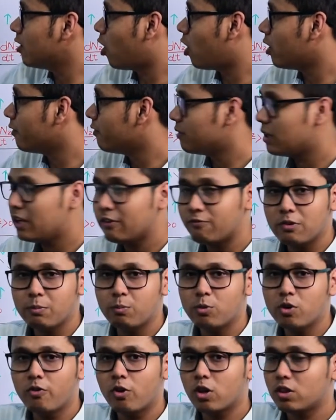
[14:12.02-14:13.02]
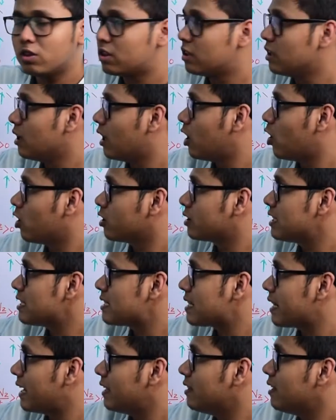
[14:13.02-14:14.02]
uh, if we move on along
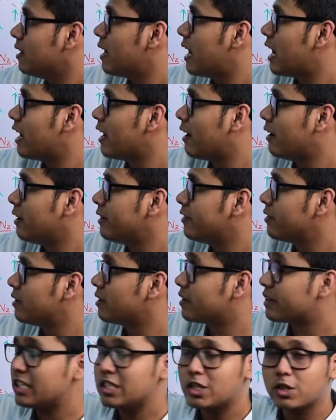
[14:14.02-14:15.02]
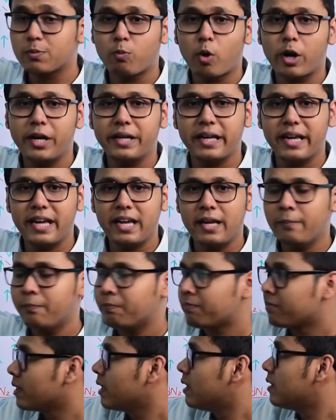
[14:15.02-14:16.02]
this line and reach point A,
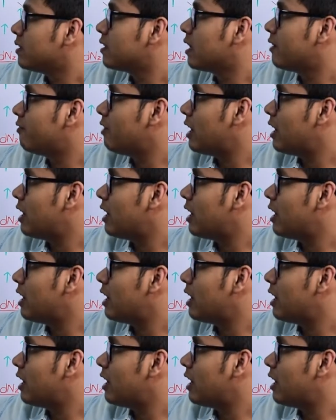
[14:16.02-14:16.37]
the